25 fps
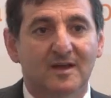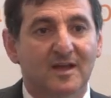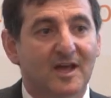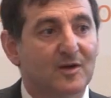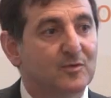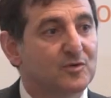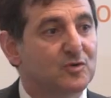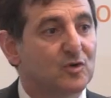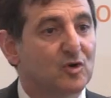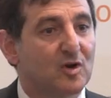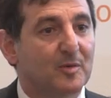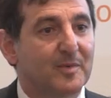And
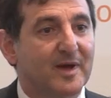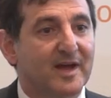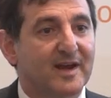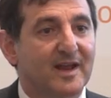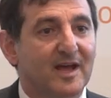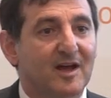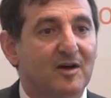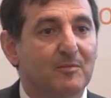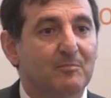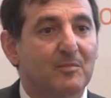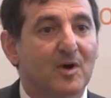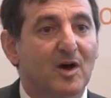we'll talk about
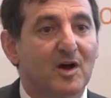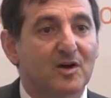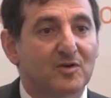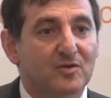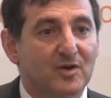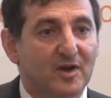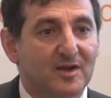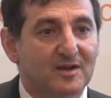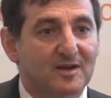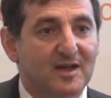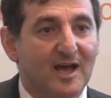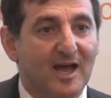our
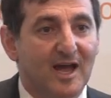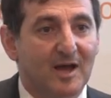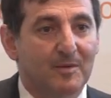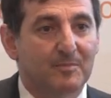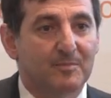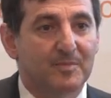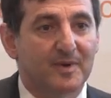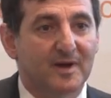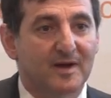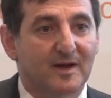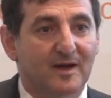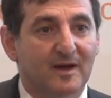micro
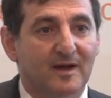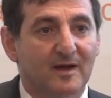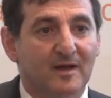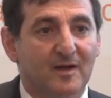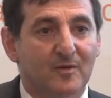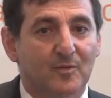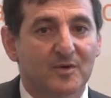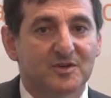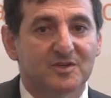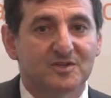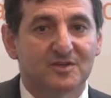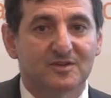cap,
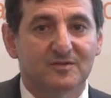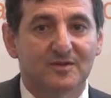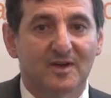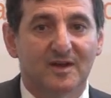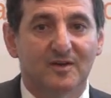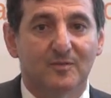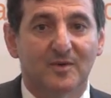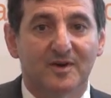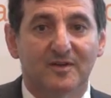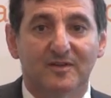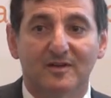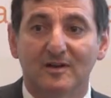which is
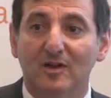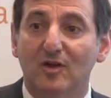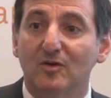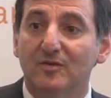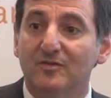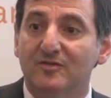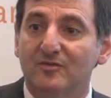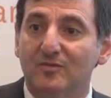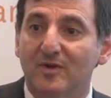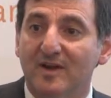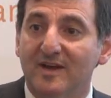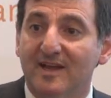one of the
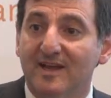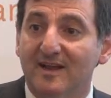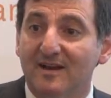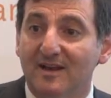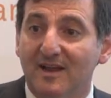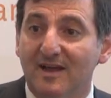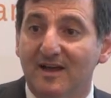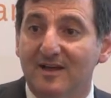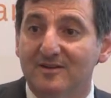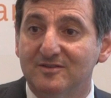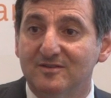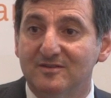longest running and
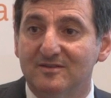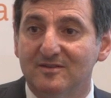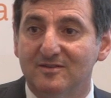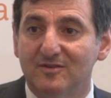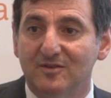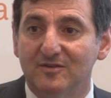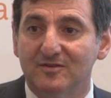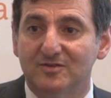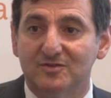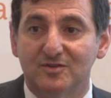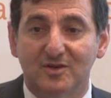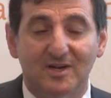largest in
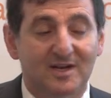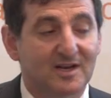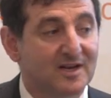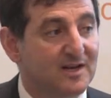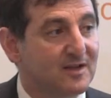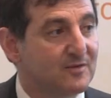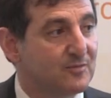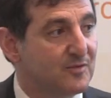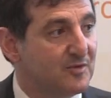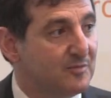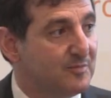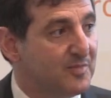
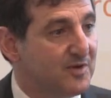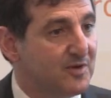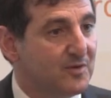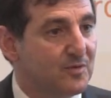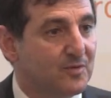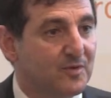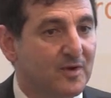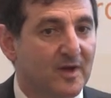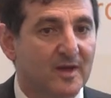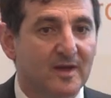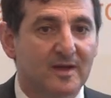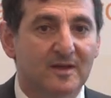Australia with
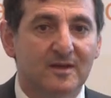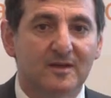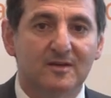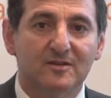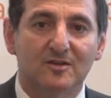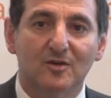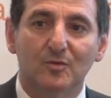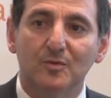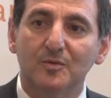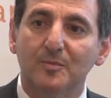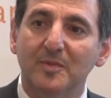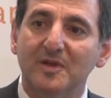Bill.
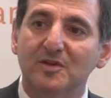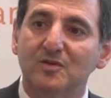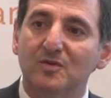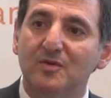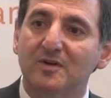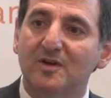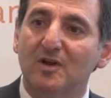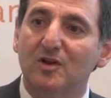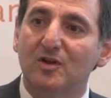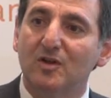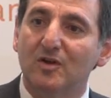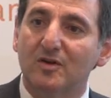So we'll be
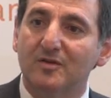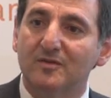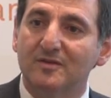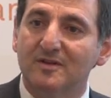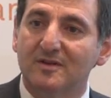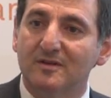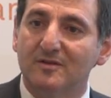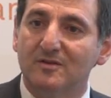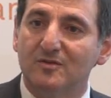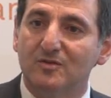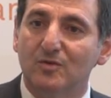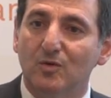doing a lot
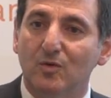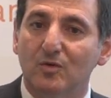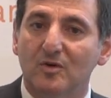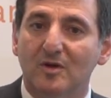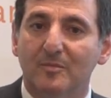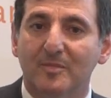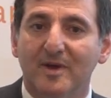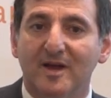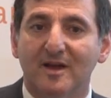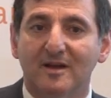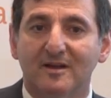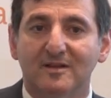of talk
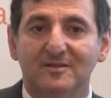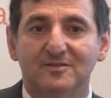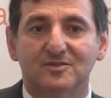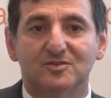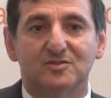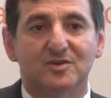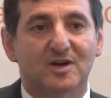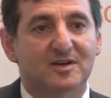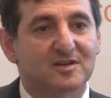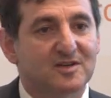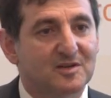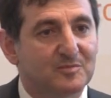about
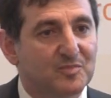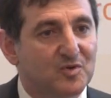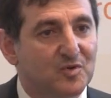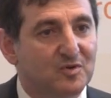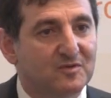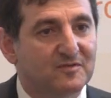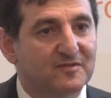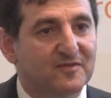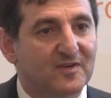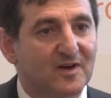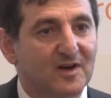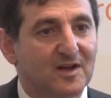constructing
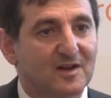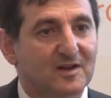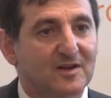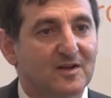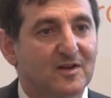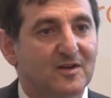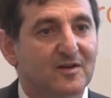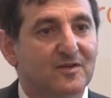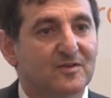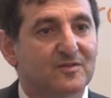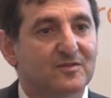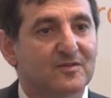
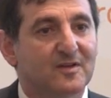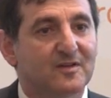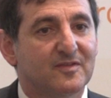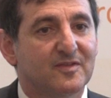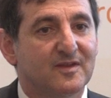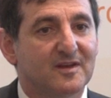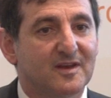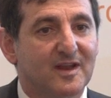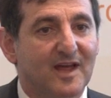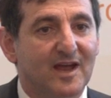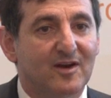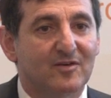portfolios,
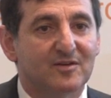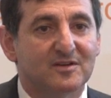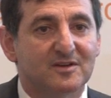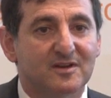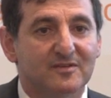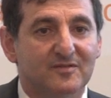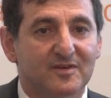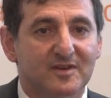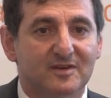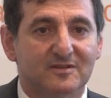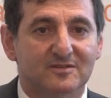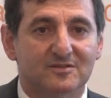the
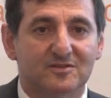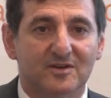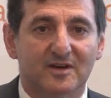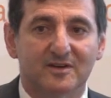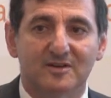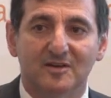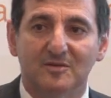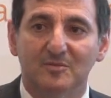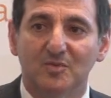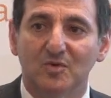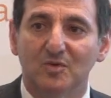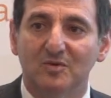narrative of
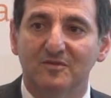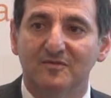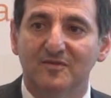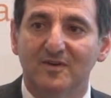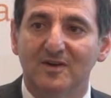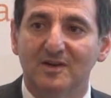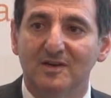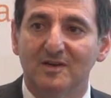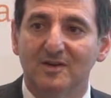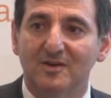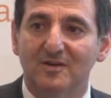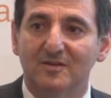constructing
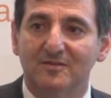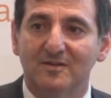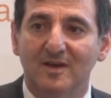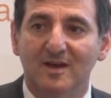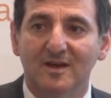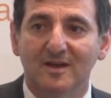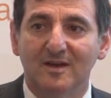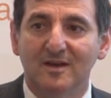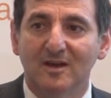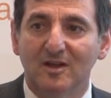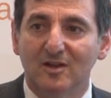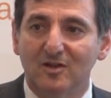portfolios,
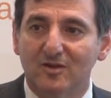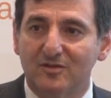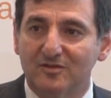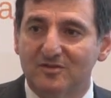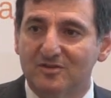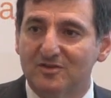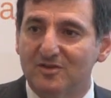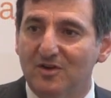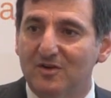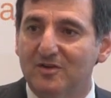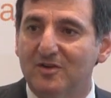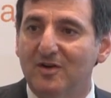a lot of
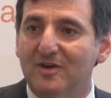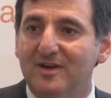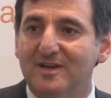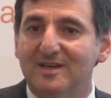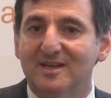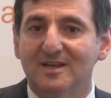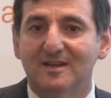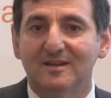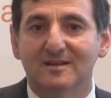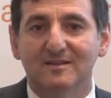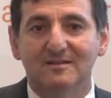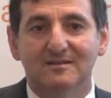stock
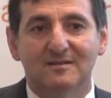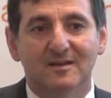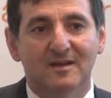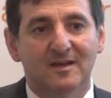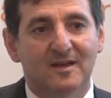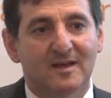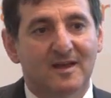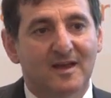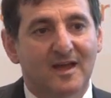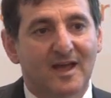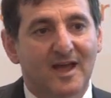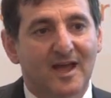ideas.
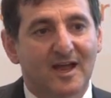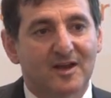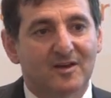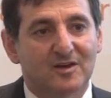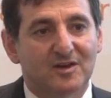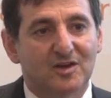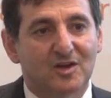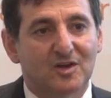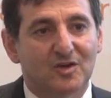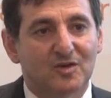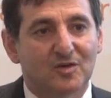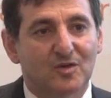
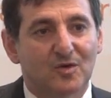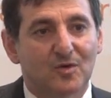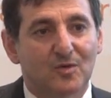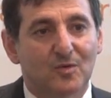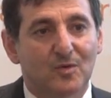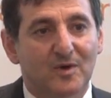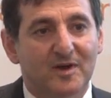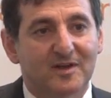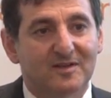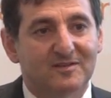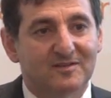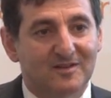And you can
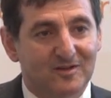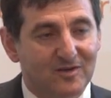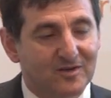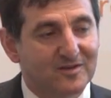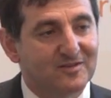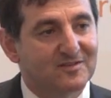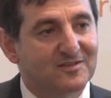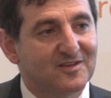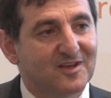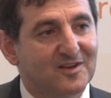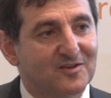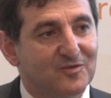always, like
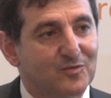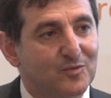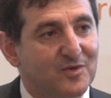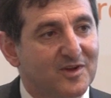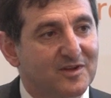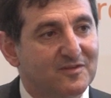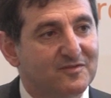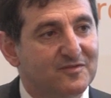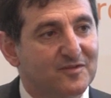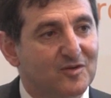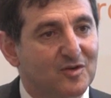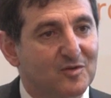I said, and
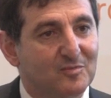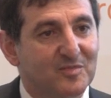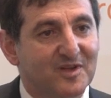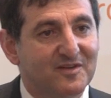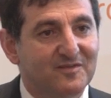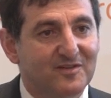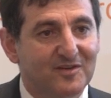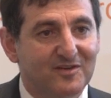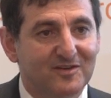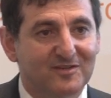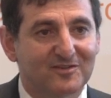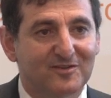reaffirm, be
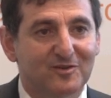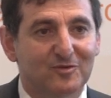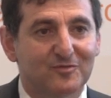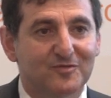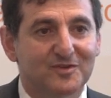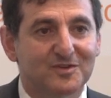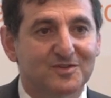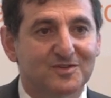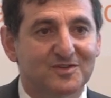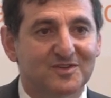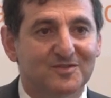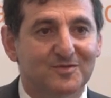very
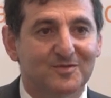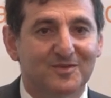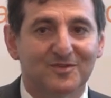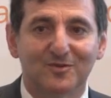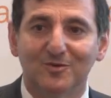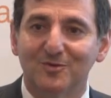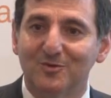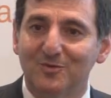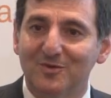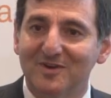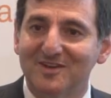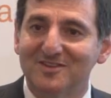selfish with
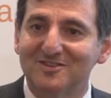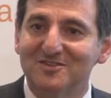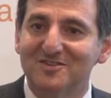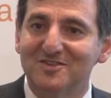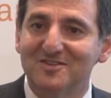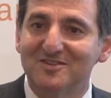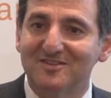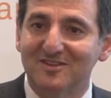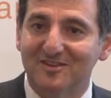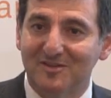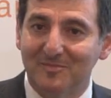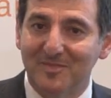your
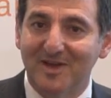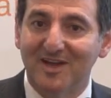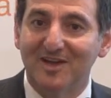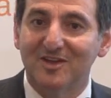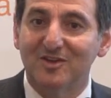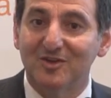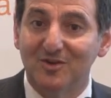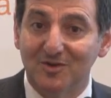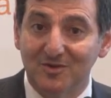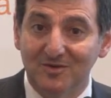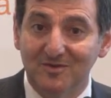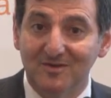questions. It's
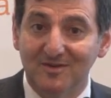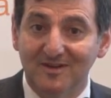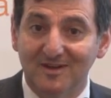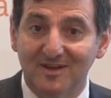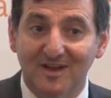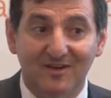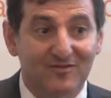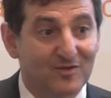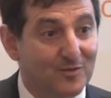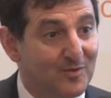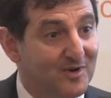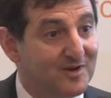about you,
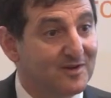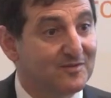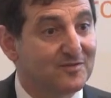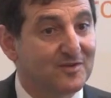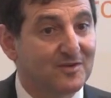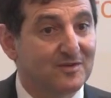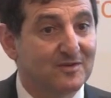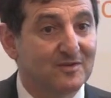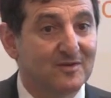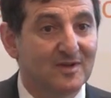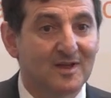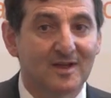every one of
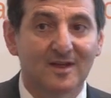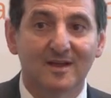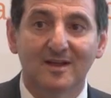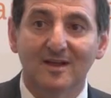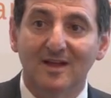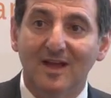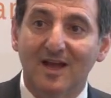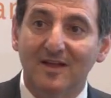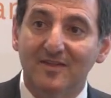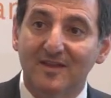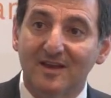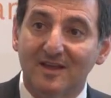you.
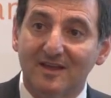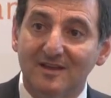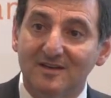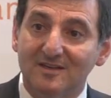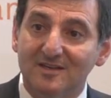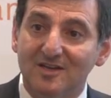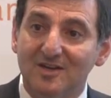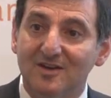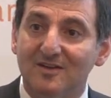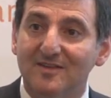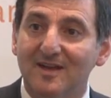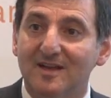And then
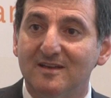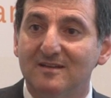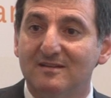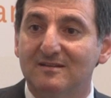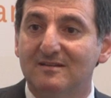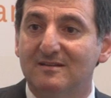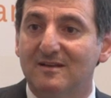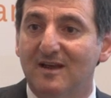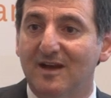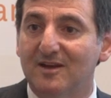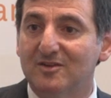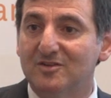continue that
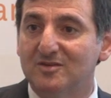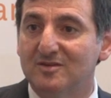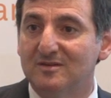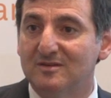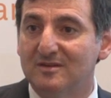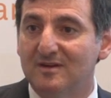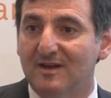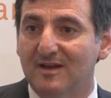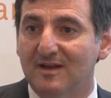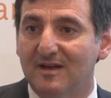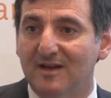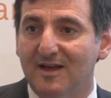
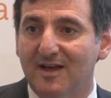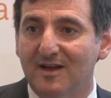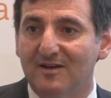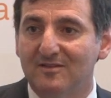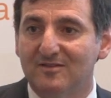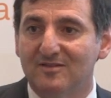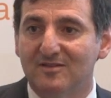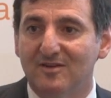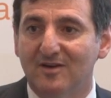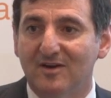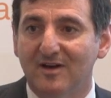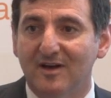discussion
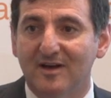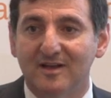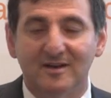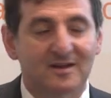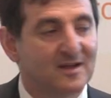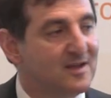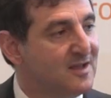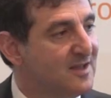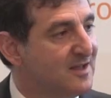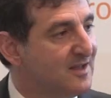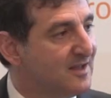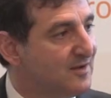outside
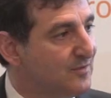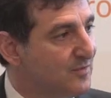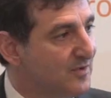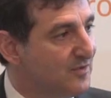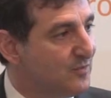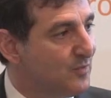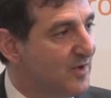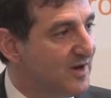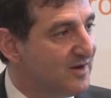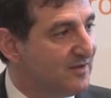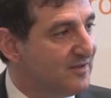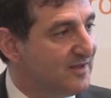
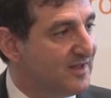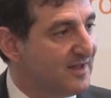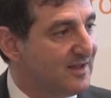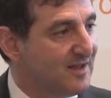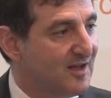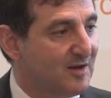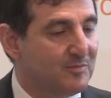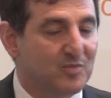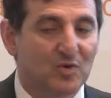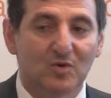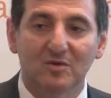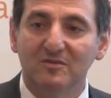with one of
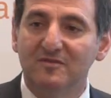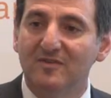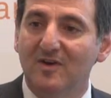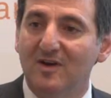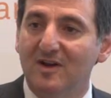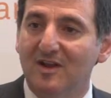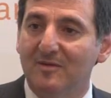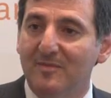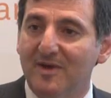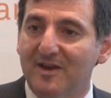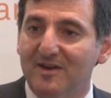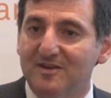the
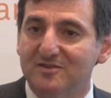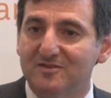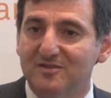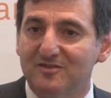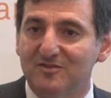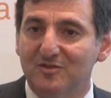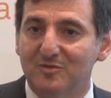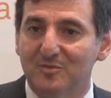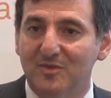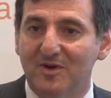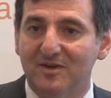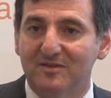portfolio
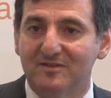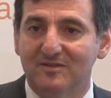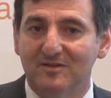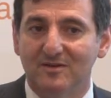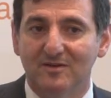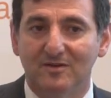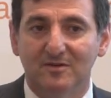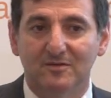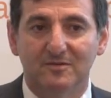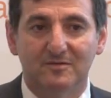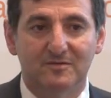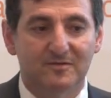managers or
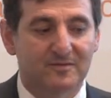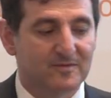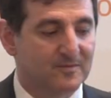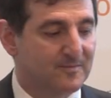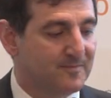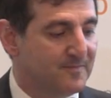myself.